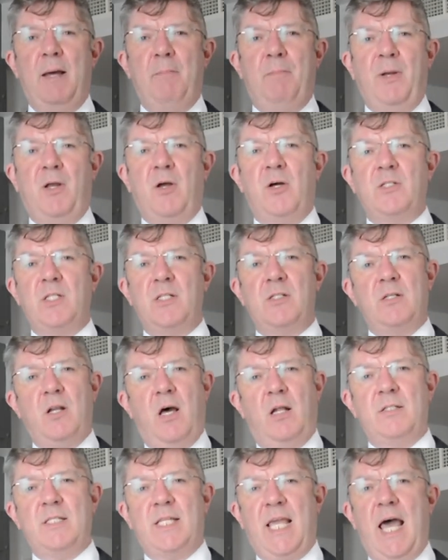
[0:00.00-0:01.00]
Because it's
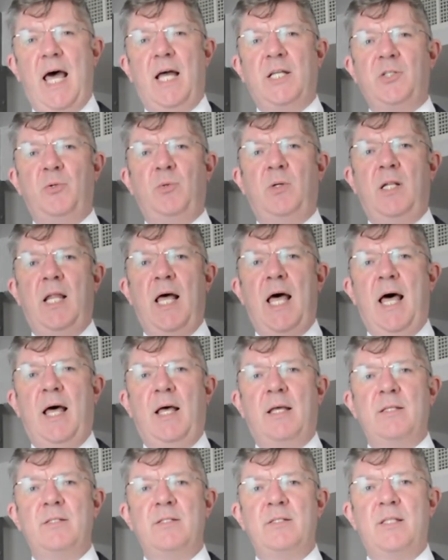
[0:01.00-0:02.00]
not as casual
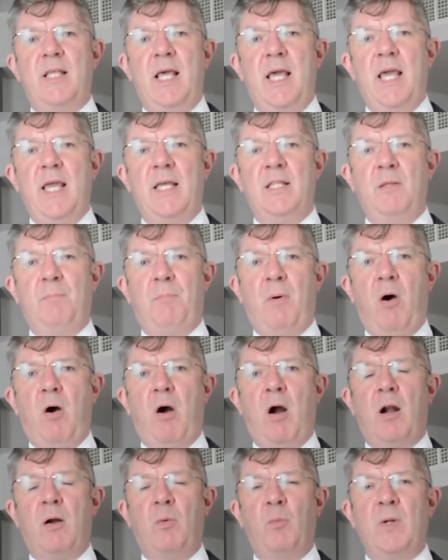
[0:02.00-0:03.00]
as the
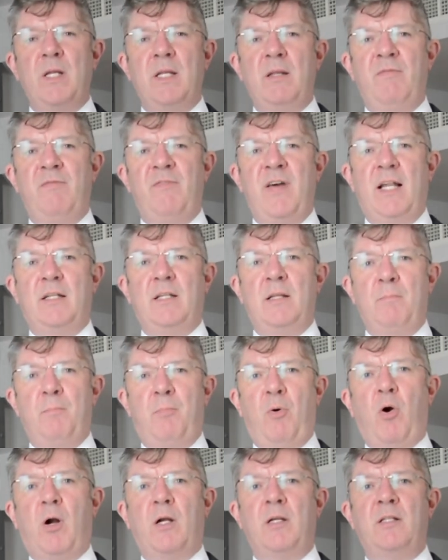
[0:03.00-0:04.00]
bar, we felt it
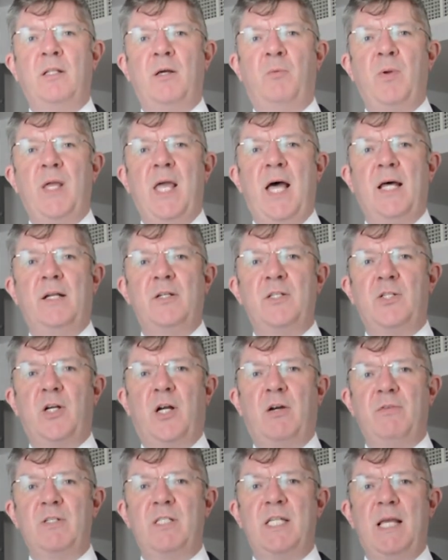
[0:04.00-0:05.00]
important that we had a
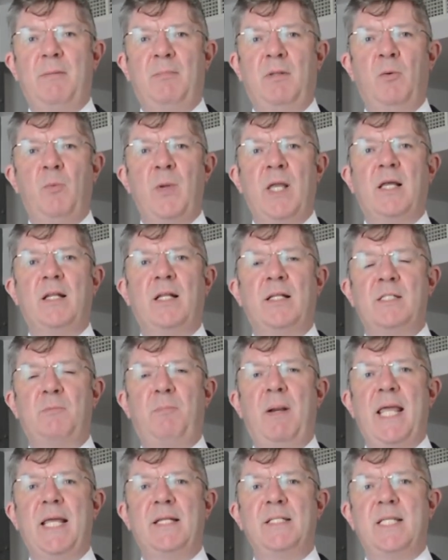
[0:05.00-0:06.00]
service table that we could
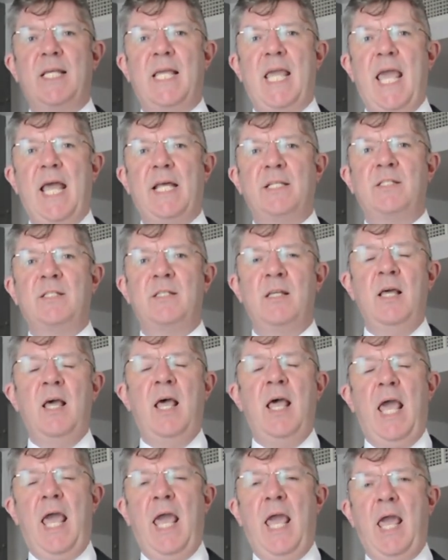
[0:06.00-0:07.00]
explain to guests,
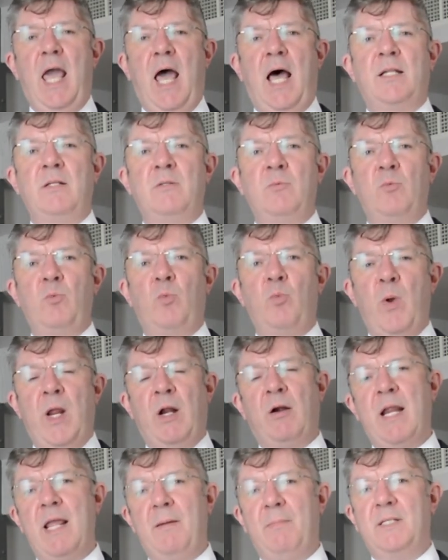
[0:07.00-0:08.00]
and
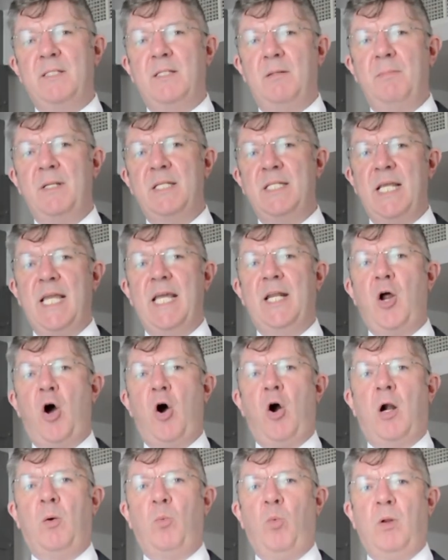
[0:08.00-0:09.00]
we're able to maintain
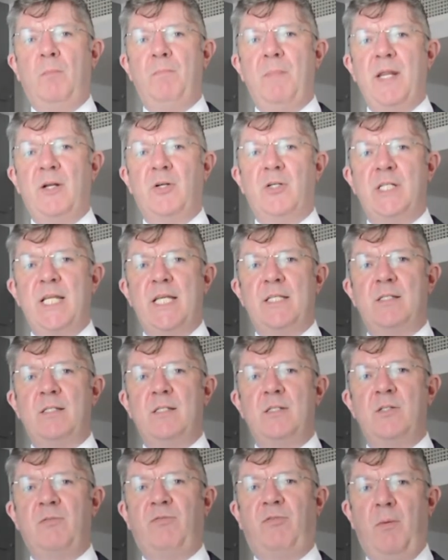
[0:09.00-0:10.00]
our 1 metre
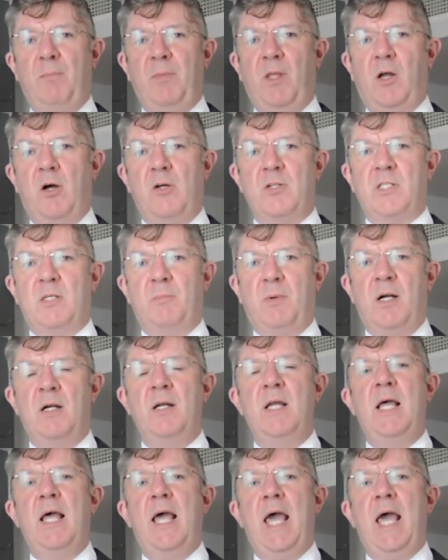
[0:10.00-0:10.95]
distance from the customer